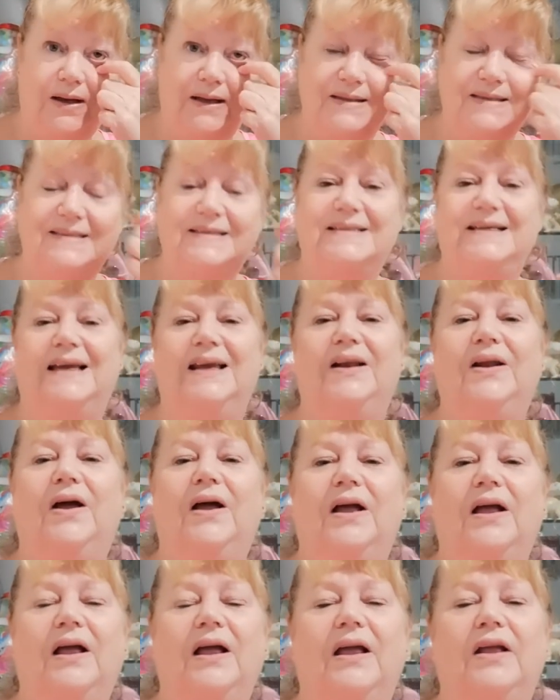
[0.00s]
and said,
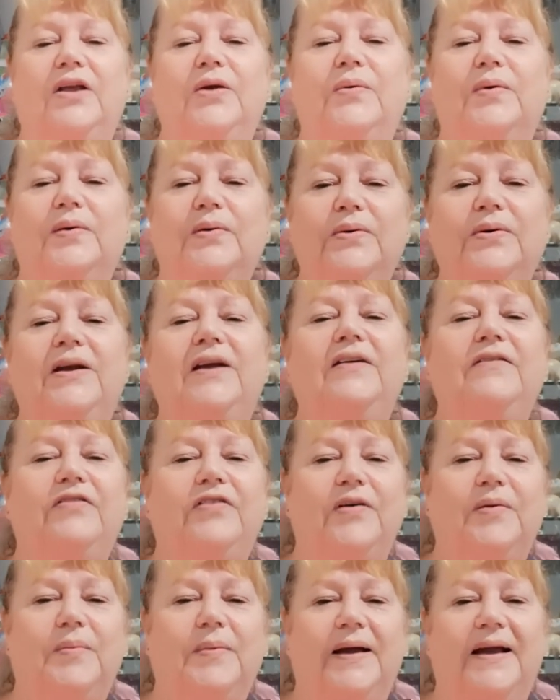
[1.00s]
you were looking
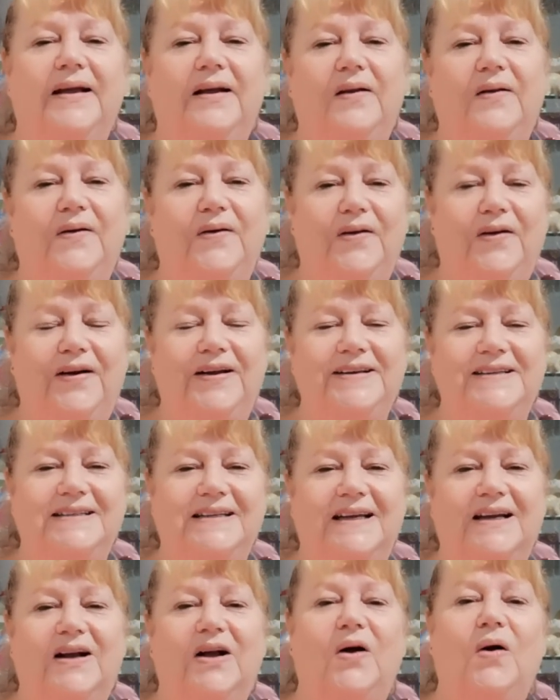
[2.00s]
for a make-along
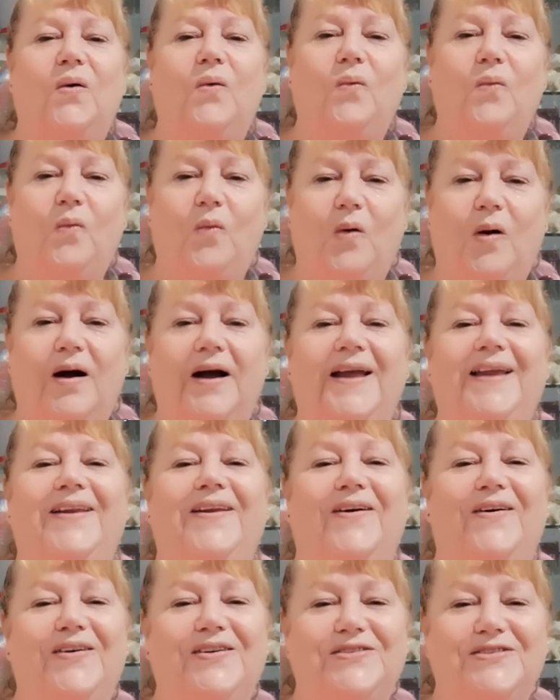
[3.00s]
idea. Why
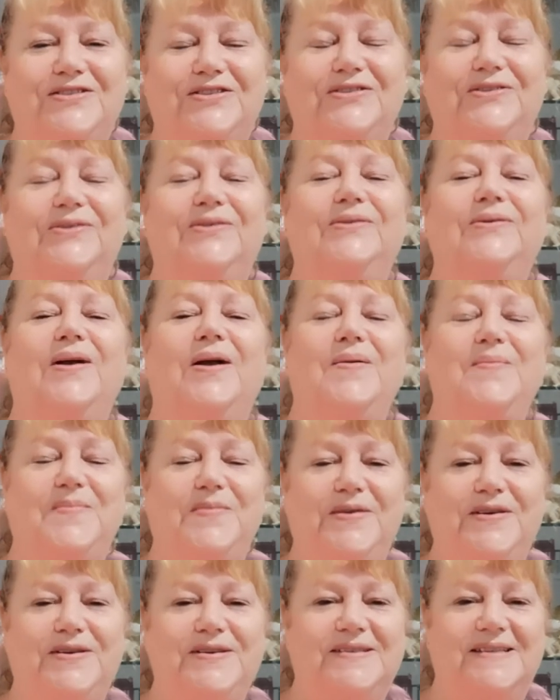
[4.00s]
not do
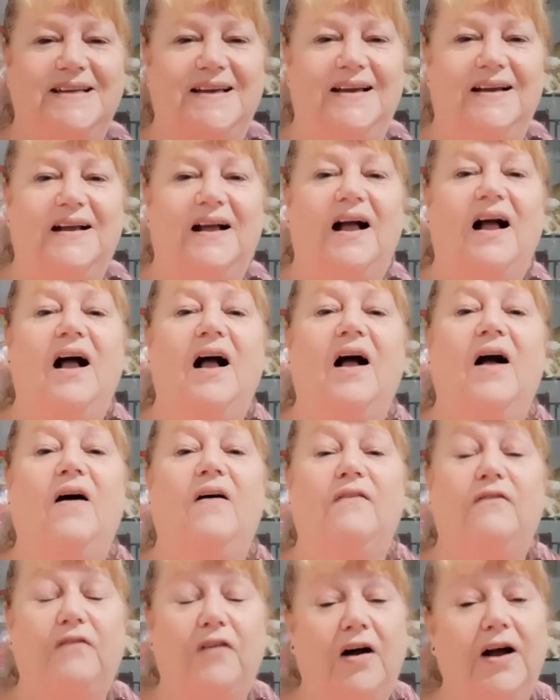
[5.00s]
music?
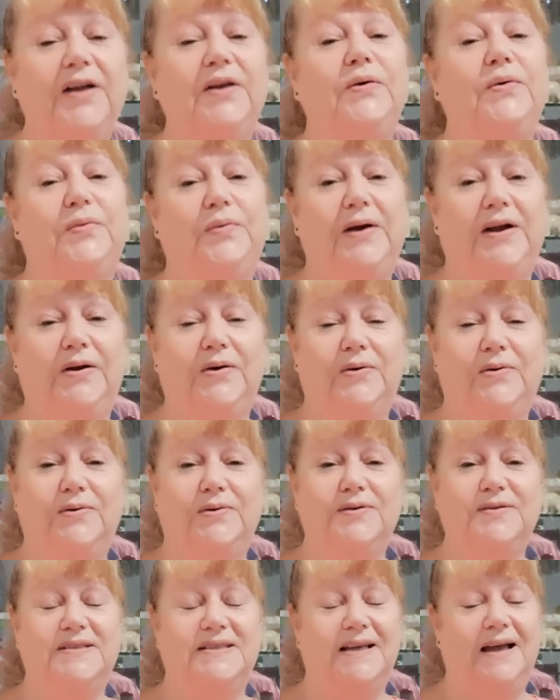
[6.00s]
Vinyl
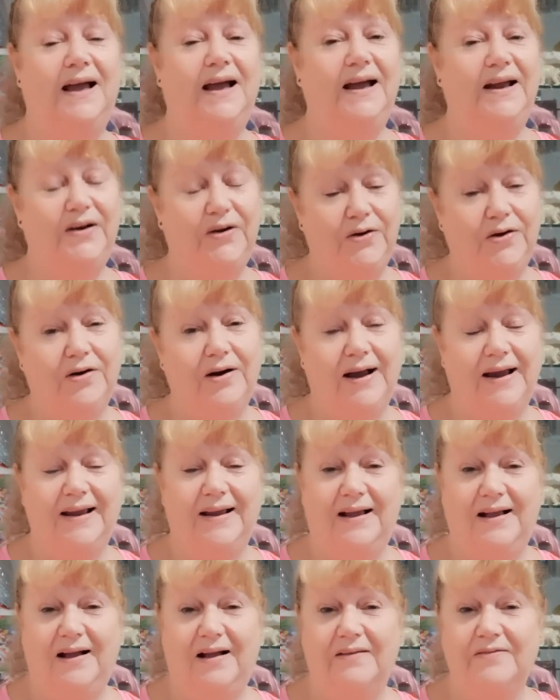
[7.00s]
records had
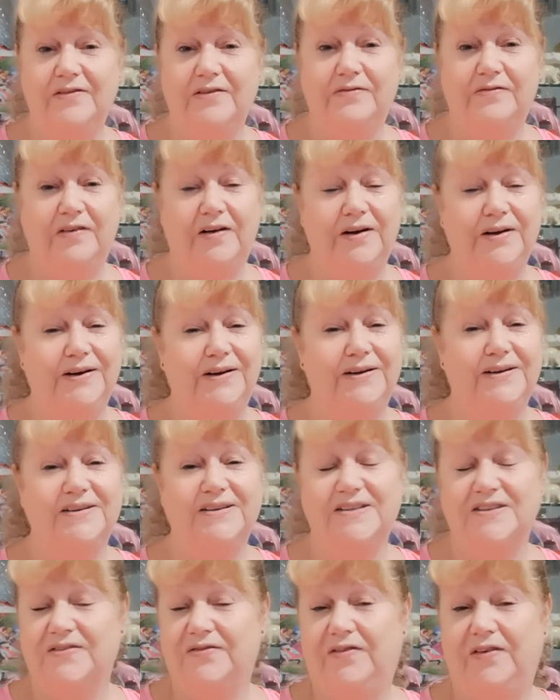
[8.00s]
great cover
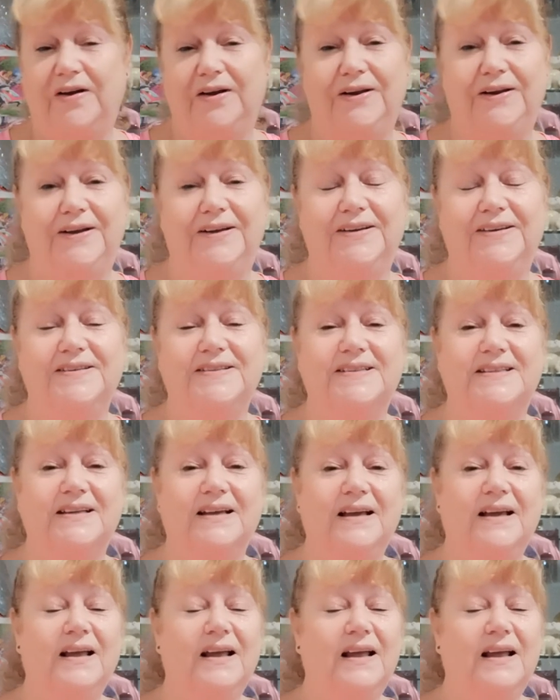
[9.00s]
photos, photos.